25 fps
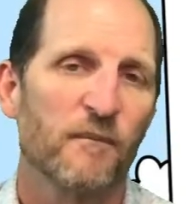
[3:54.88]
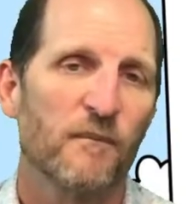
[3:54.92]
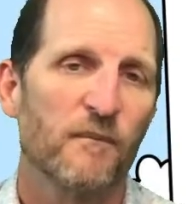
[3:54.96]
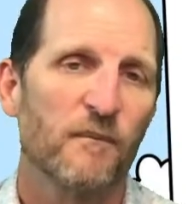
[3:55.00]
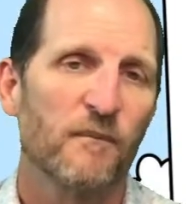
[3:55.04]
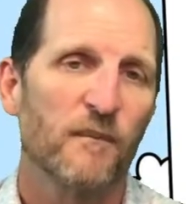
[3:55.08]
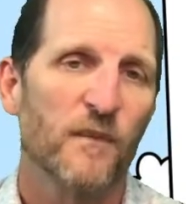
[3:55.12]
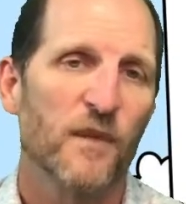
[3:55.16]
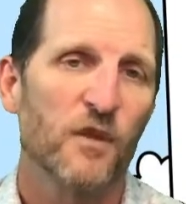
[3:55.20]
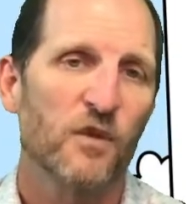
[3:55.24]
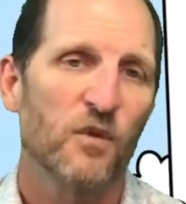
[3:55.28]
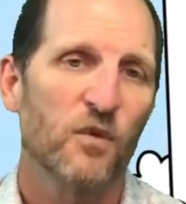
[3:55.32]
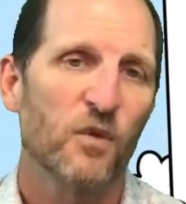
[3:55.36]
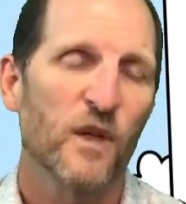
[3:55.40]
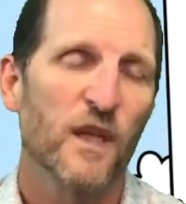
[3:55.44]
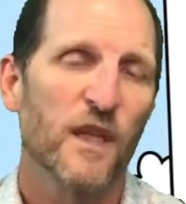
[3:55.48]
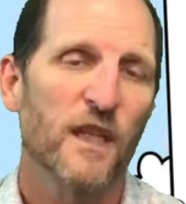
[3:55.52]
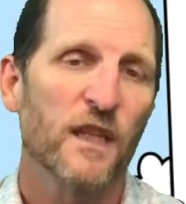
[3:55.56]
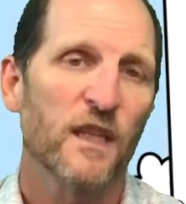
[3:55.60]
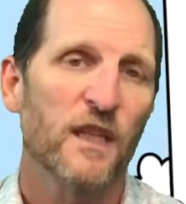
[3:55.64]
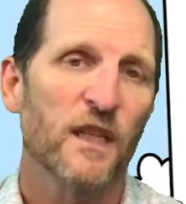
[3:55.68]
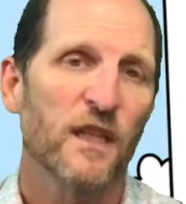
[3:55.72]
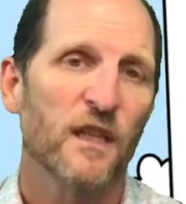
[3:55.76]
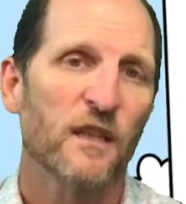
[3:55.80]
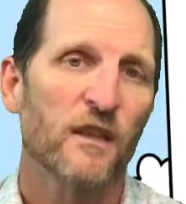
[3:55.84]
between
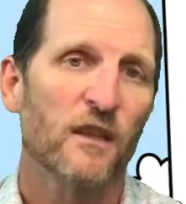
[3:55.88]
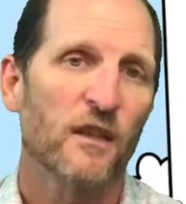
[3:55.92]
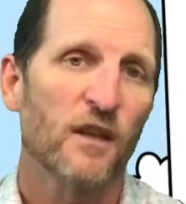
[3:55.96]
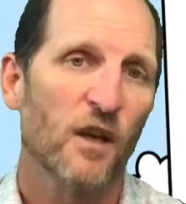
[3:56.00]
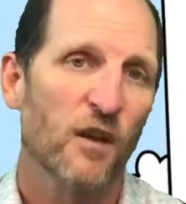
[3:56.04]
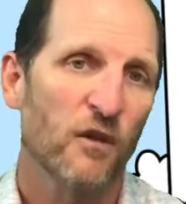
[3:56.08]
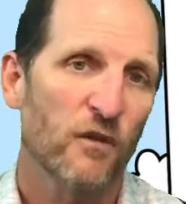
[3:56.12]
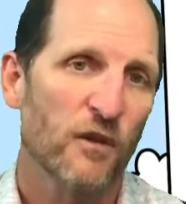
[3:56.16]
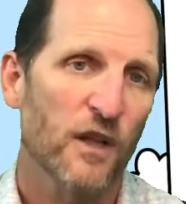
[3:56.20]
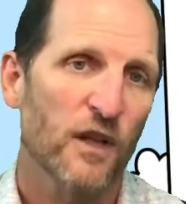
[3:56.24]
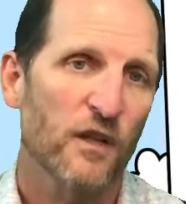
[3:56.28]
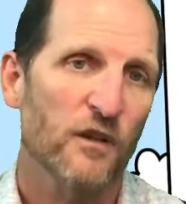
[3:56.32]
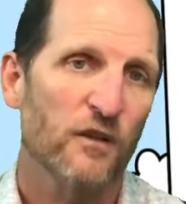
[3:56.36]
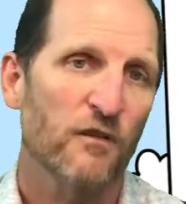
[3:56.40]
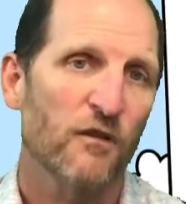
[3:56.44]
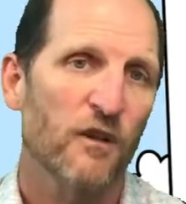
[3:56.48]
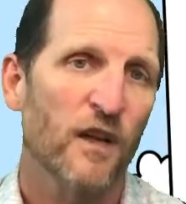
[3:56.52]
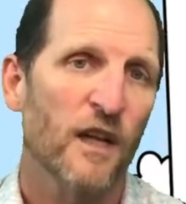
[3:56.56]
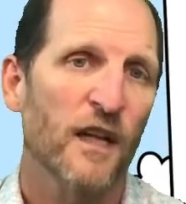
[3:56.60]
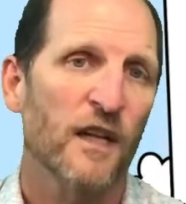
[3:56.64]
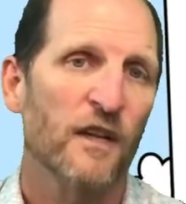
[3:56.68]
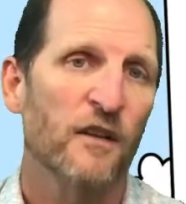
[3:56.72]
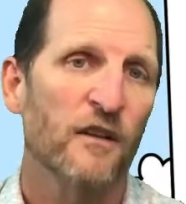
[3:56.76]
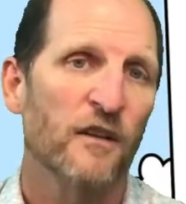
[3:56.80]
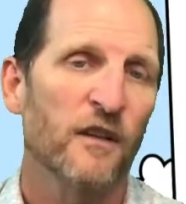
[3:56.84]
the loan
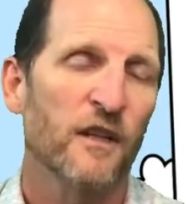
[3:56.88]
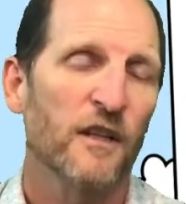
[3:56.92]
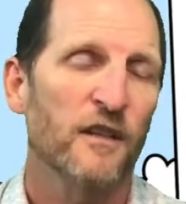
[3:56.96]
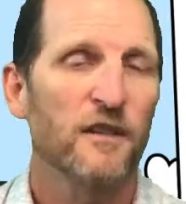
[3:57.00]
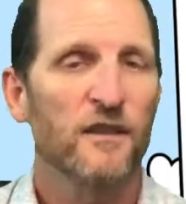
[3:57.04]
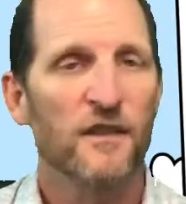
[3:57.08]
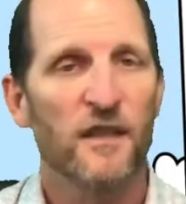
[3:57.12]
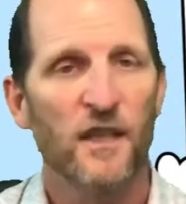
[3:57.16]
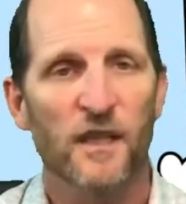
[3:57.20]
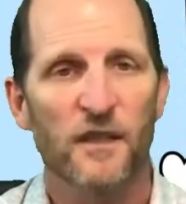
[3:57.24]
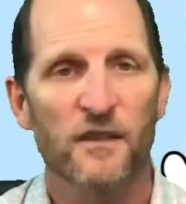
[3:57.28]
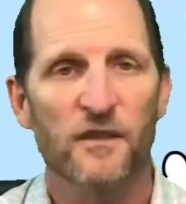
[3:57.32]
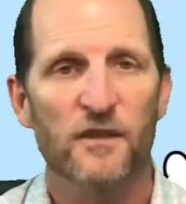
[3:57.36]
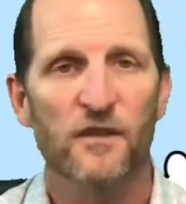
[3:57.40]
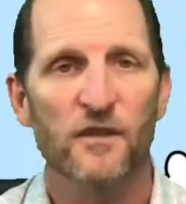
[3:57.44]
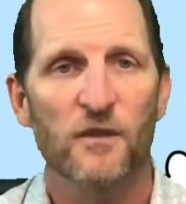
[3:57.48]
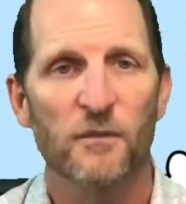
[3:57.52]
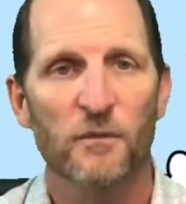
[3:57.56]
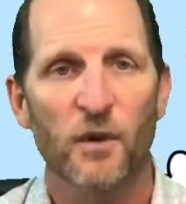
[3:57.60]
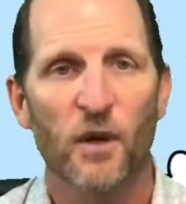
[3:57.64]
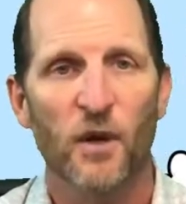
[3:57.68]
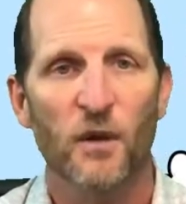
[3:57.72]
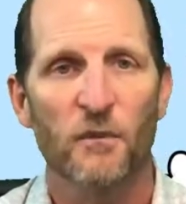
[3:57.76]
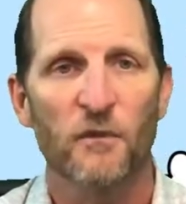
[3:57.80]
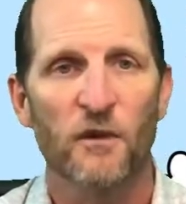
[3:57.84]
underwriter and the Texas
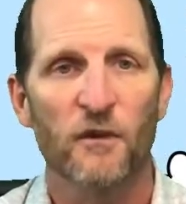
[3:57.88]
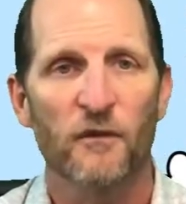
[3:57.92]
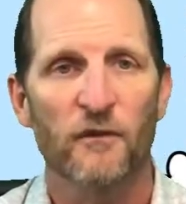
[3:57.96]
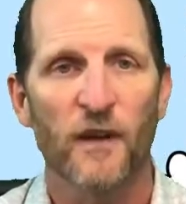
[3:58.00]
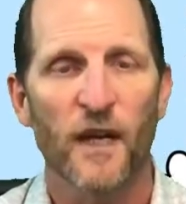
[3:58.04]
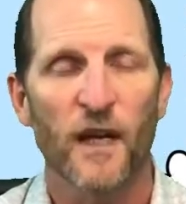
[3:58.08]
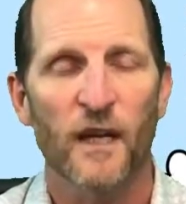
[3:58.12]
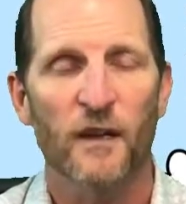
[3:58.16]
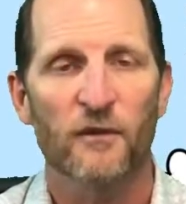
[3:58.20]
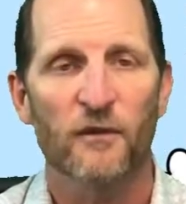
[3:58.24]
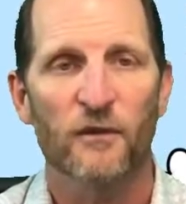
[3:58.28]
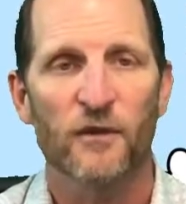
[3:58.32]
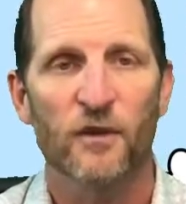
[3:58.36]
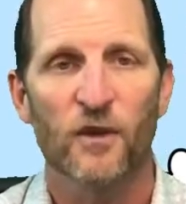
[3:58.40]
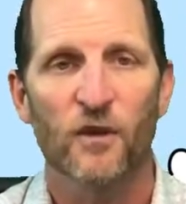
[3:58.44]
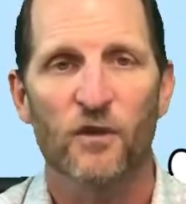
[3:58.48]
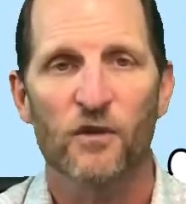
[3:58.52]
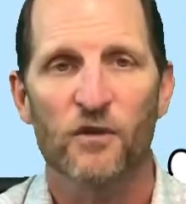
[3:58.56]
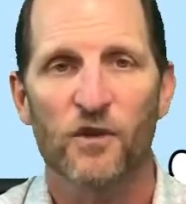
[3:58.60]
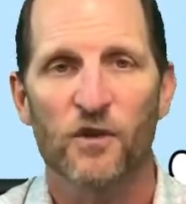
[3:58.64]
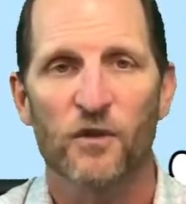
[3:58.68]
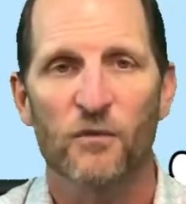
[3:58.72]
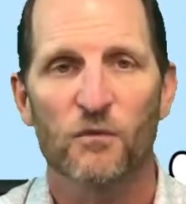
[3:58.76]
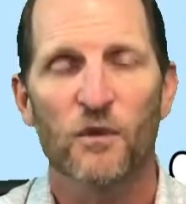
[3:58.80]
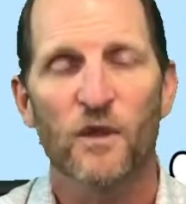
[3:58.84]
Department of
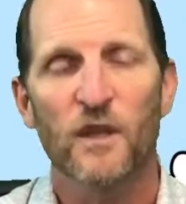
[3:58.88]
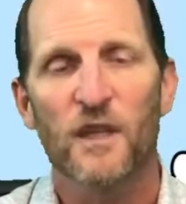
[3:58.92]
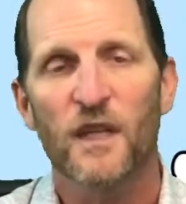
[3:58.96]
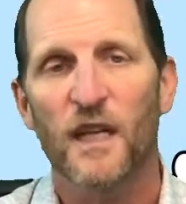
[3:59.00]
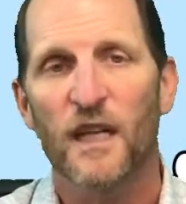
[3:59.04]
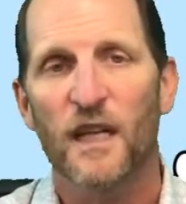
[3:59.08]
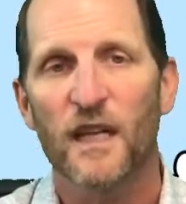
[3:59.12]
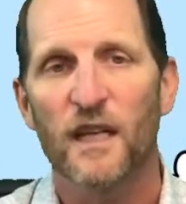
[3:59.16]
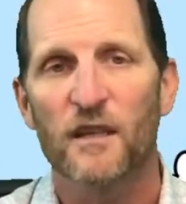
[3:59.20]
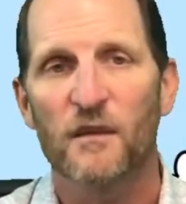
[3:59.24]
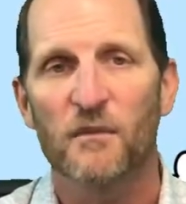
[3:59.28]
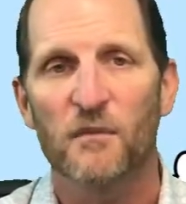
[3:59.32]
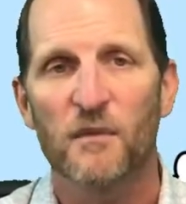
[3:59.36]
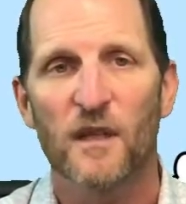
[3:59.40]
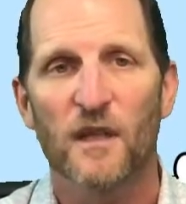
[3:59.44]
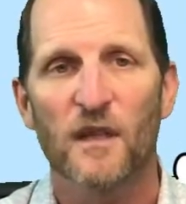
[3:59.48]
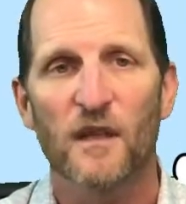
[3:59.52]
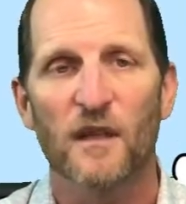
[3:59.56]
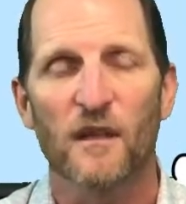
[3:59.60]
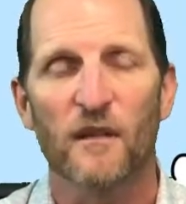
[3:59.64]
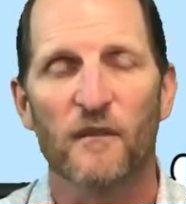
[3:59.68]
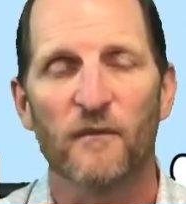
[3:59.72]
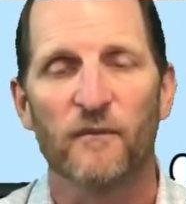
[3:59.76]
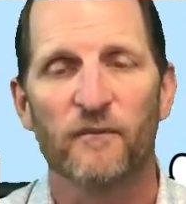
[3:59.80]
Agriculture, and we're kind of in the middle.